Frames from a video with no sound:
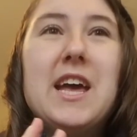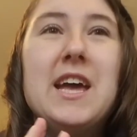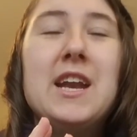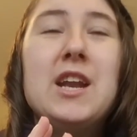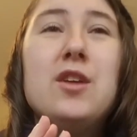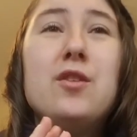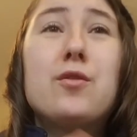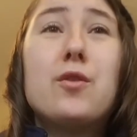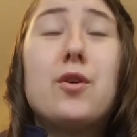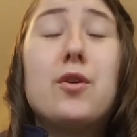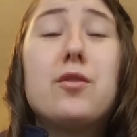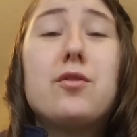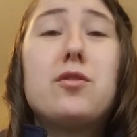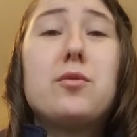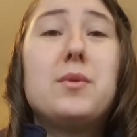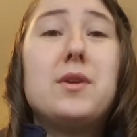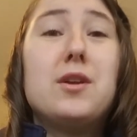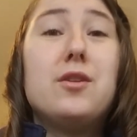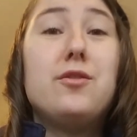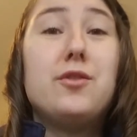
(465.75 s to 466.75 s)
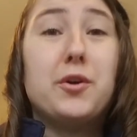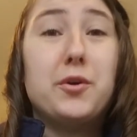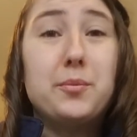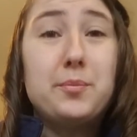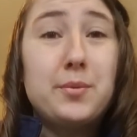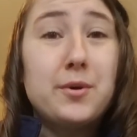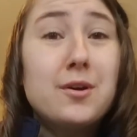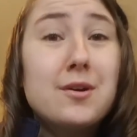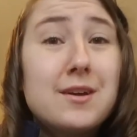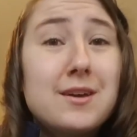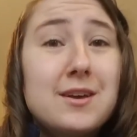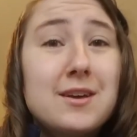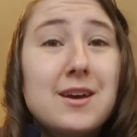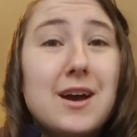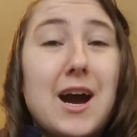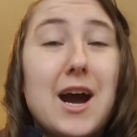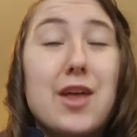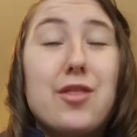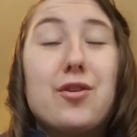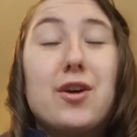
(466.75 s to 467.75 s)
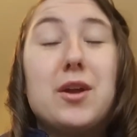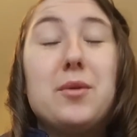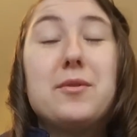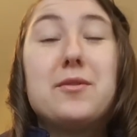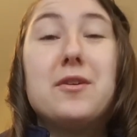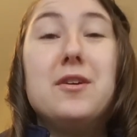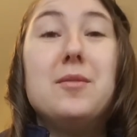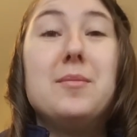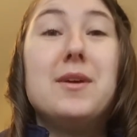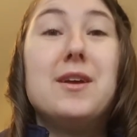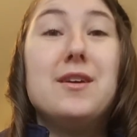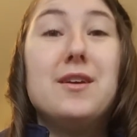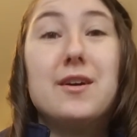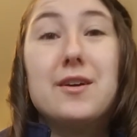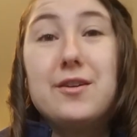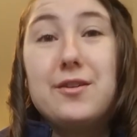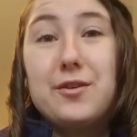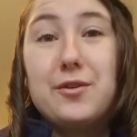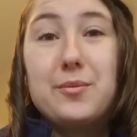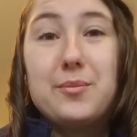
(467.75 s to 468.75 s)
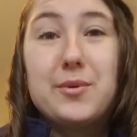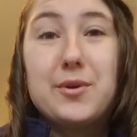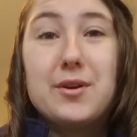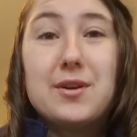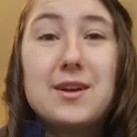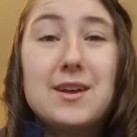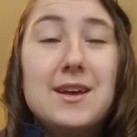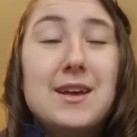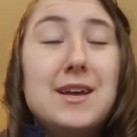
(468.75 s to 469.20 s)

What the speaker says: It is also an adult book. I thought it was going to be a young adult book.